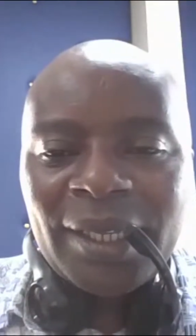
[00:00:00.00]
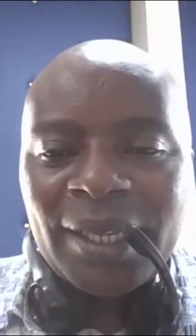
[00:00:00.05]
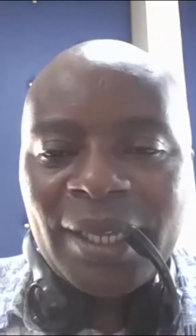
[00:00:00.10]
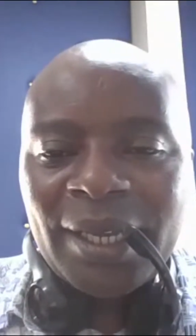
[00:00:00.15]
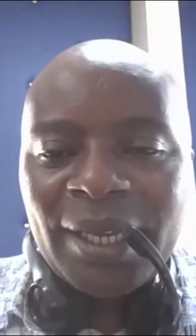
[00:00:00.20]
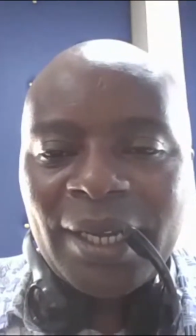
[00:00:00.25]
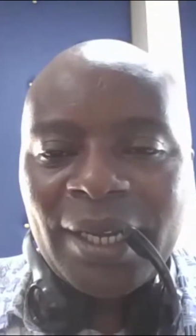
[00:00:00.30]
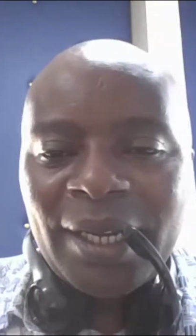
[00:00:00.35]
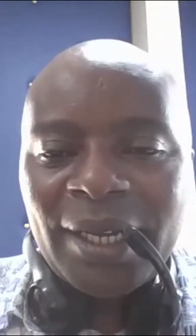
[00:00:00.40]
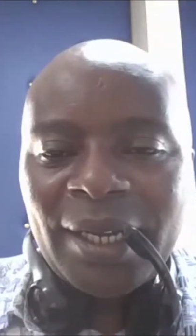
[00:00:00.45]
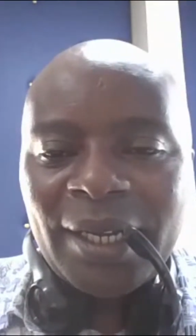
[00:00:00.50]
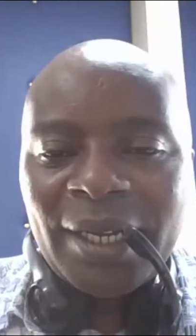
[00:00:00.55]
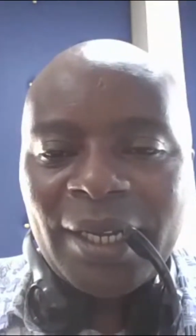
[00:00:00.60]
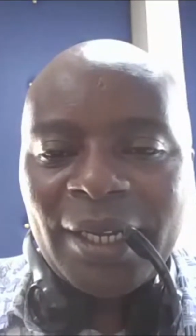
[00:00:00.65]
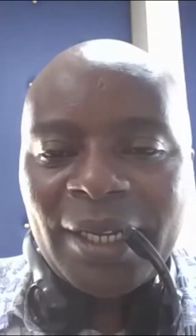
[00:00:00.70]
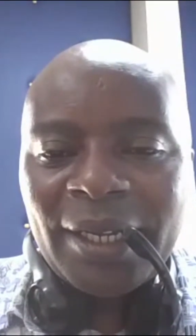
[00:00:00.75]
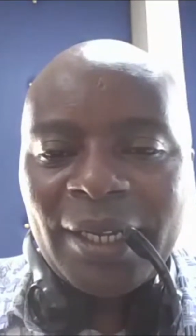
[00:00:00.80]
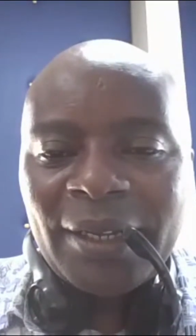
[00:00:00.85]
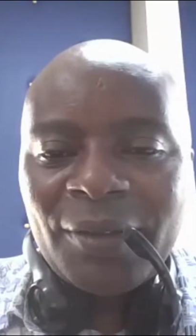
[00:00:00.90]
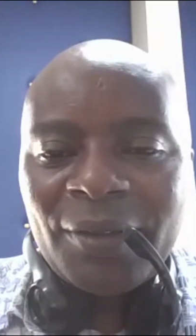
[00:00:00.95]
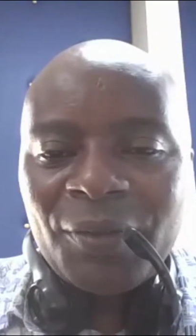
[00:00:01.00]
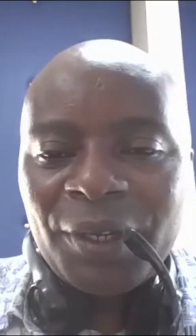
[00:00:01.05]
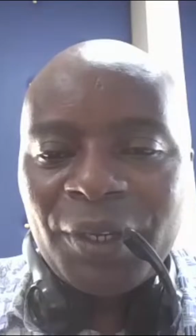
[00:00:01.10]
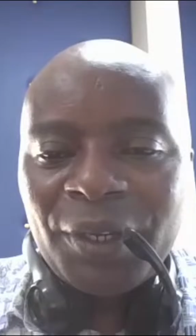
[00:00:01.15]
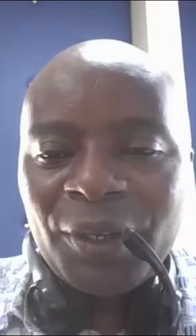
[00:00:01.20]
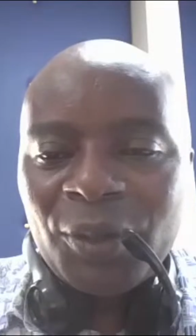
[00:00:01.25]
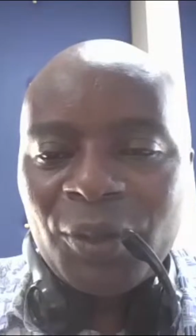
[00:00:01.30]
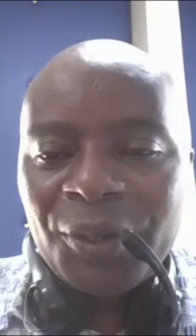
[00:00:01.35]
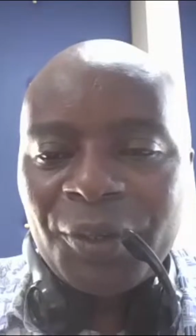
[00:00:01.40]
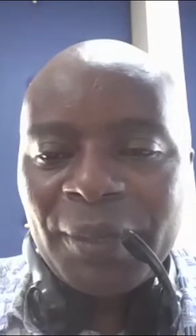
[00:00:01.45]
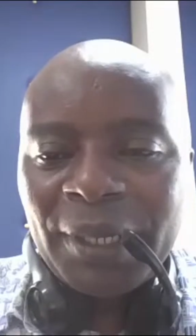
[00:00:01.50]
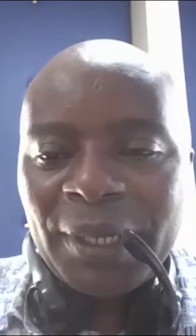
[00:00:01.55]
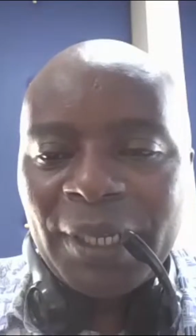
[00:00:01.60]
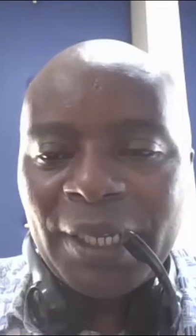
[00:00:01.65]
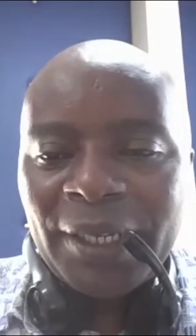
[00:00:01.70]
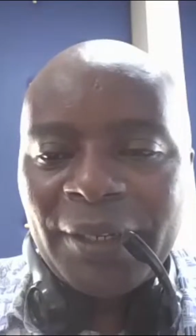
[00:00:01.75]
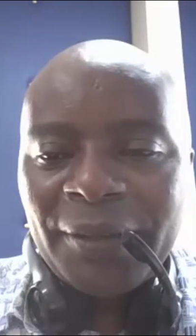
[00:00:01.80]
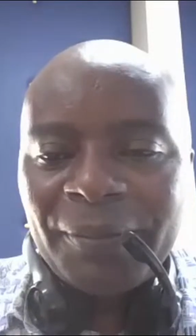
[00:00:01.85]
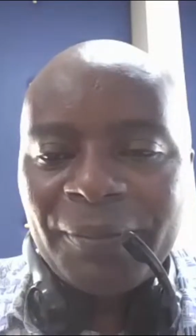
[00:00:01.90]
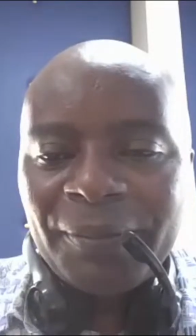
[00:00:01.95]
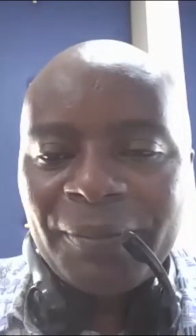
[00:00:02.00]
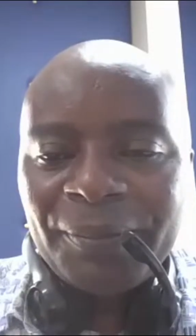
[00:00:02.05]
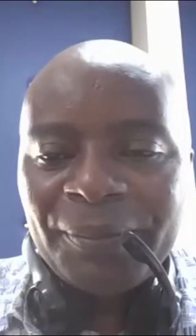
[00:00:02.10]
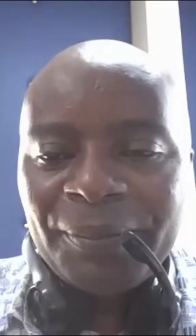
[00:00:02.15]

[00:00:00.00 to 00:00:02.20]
Yeah, very old man.